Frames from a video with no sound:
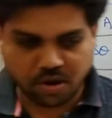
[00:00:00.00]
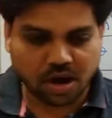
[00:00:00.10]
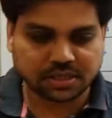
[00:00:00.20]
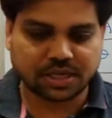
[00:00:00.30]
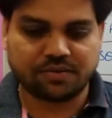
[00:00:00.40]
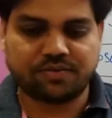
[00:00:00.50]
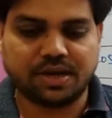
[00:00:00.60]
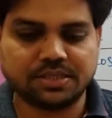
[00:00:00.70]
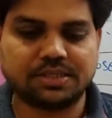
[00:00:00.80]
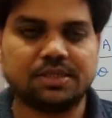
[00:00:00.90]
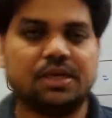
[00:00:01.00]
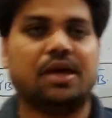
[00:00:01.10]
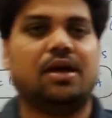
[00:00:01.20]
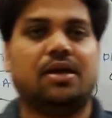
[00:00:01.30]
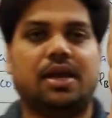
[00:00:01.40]
surface.
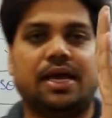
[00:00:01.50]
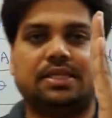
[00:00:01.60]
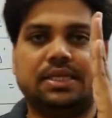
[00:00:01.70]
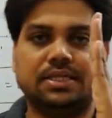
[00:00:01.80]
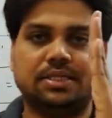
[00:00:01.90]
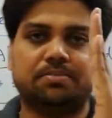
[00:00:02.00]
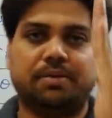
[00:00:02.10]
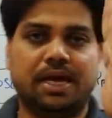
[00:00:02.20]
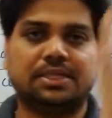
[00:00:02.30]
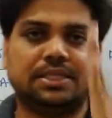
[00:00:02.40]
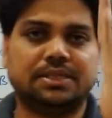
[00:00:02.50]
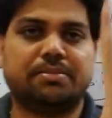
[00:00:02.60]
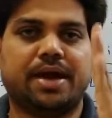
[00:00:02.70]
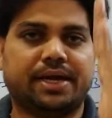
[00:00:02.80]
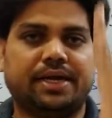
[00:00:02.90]
Like this placed in the
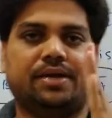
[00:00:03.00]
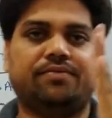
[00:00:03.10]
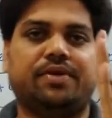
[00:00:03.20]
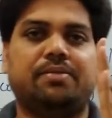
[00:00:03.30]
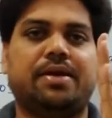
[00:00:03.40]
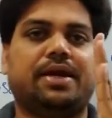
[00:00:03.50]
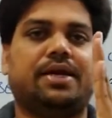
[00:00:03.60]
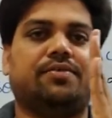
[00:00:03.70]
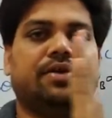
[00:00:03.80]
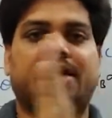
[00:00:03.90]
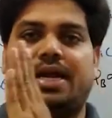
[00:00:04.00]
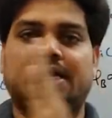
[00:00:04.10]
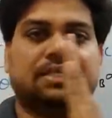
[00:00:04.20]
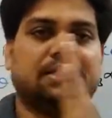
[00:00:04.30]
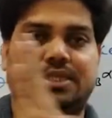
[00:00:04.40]
magnetic field. Magnetic field
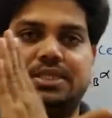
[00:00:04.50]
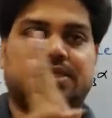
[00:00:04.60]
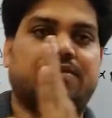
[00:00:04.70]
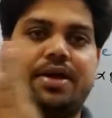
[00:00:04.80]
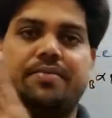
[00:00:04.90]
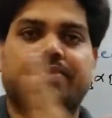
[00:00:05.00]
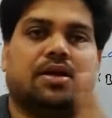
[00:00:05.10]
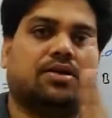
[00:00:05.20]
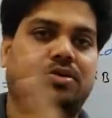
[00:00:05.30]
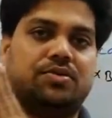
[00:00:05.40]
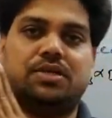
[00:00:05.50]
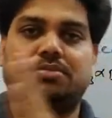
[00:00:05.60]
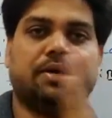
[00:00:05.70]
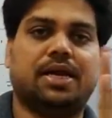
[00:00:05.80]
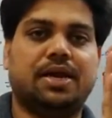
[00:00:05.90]
direction is this way towards
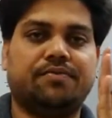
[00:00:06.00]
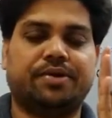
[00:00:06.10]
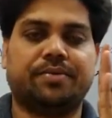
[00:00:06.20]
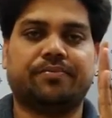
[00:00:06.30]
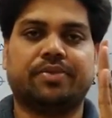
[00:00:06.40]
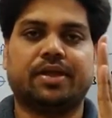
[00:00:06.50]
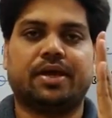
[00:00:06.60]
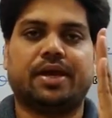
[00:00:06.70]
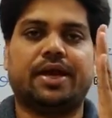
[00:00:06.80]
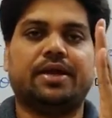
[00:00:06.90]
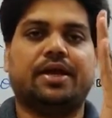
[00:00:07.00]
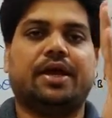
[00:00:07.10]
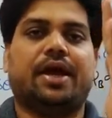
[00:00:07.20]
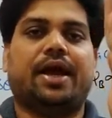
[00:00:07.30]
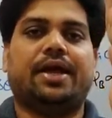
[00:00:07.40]
my left, right?
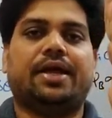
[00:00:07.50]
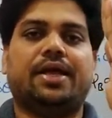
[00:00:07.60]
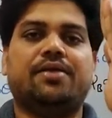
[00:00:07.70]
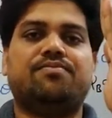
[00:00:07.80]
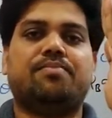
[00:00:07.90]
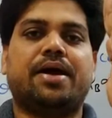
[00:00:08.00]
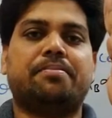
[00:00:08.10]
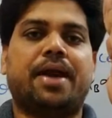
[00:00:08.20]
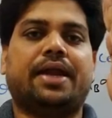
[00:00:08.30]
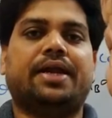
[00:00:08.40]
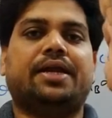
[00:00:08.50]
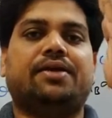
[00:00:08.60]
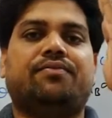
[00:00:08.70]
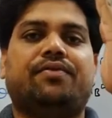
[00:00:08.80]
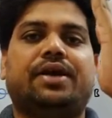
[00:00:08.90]
And if my magnetic
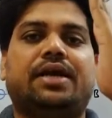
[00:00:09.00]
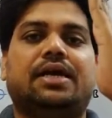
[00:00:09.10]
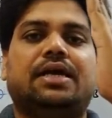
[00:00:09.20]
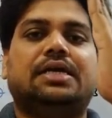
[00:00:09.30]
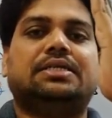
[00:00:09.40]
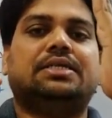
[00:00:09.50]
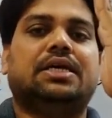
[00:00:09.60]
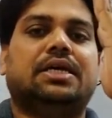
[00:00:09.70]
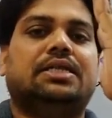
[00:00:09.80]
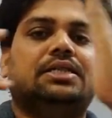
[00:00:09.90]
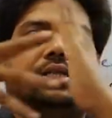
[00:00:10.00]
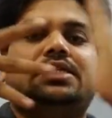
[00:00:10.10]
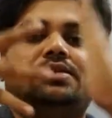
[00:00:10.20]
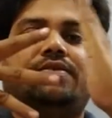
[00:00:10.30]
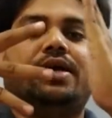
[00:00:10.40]
field is in
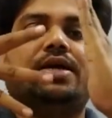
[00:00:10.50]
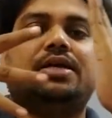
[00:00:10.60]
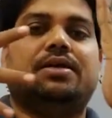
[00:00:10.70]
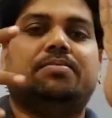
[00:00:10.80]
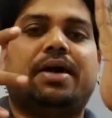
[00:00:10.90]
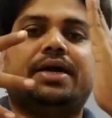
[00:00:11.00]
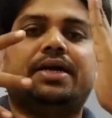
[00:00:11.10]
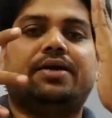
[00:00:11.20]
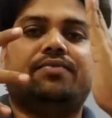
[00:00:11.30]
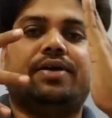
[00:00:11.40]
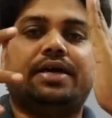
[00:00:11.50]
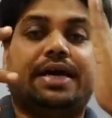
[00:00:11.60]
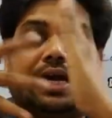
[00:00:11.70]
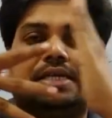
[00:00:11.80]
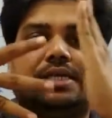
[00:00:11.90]
this way, magnetic field
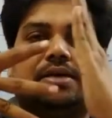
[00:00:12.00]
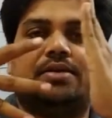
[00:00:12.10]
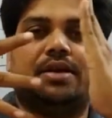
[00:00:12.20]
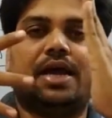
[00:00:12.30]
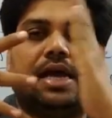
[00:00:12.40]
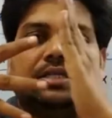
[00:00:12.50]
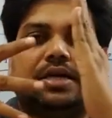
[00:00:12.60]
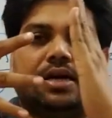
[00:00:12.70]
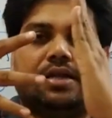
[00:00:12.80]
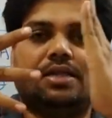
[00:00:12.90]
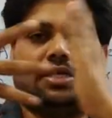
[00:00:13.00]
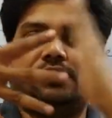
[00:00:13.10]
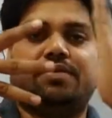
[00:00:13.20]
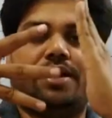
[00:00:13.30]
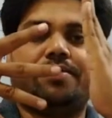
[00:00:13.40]
direction lines are in this
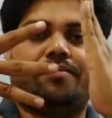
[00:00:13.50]
way.